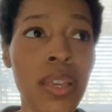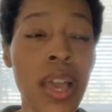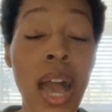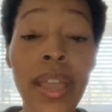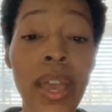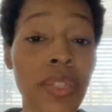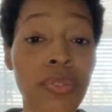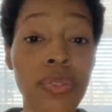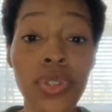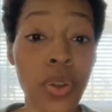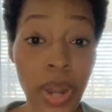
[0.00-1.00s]
either
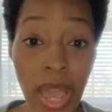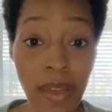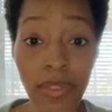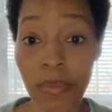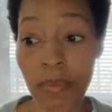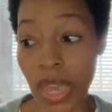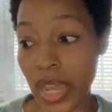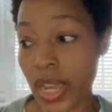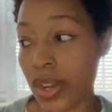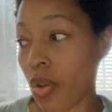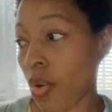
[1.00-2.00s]
don't have them
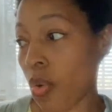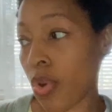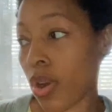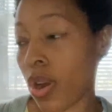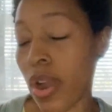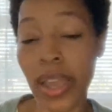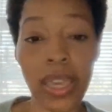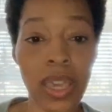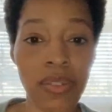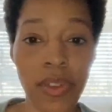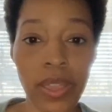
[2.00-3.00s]
made or I
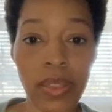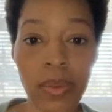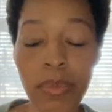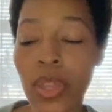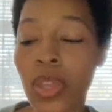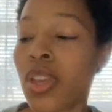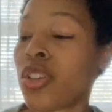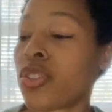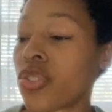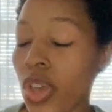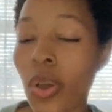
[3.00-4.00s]
can't find them.
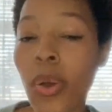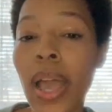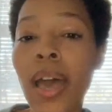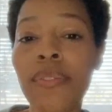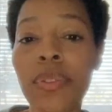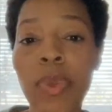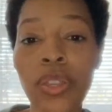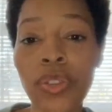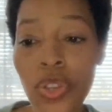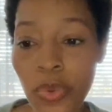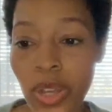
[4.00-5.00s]
So I have to make
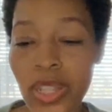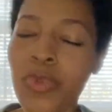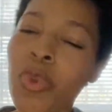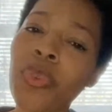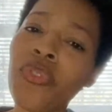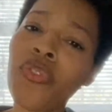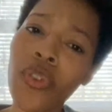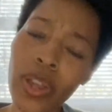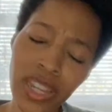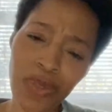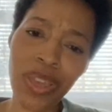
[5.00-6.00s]
new ones. But before I
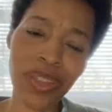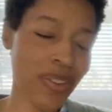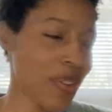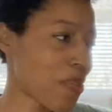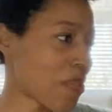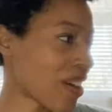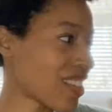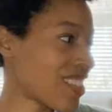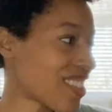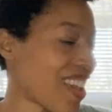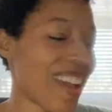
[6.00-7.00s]
can make new
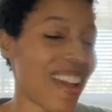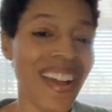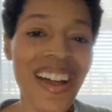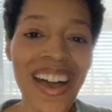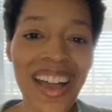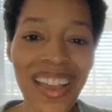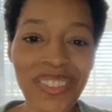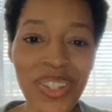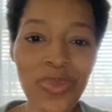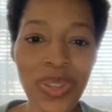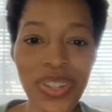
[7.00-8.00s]
ones, I have to
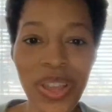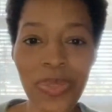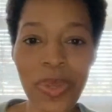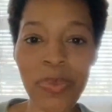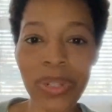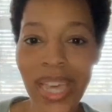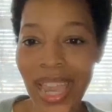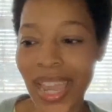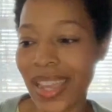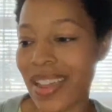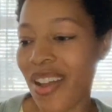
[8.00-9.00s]
switch out the
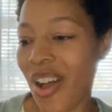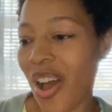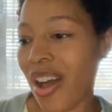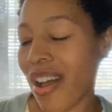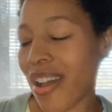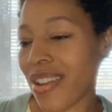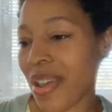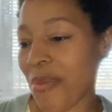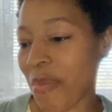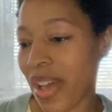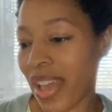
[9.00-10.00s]
blade on
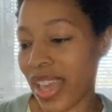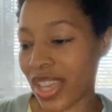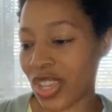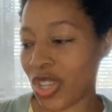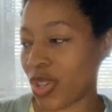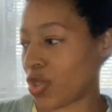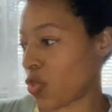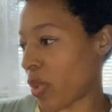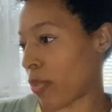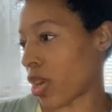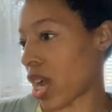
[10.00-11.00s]
my huge
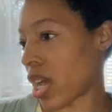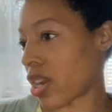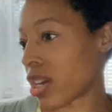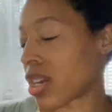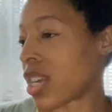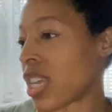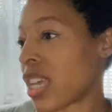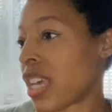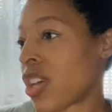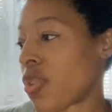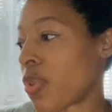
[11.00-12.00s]
paper cutter,
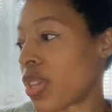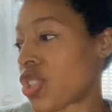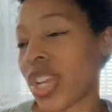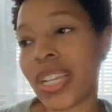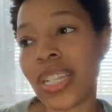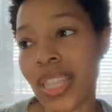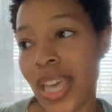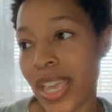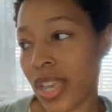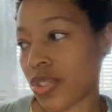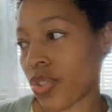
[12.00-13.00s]
which I did that
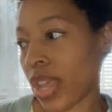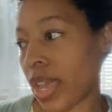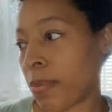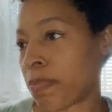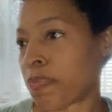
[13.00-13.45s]
yesterday.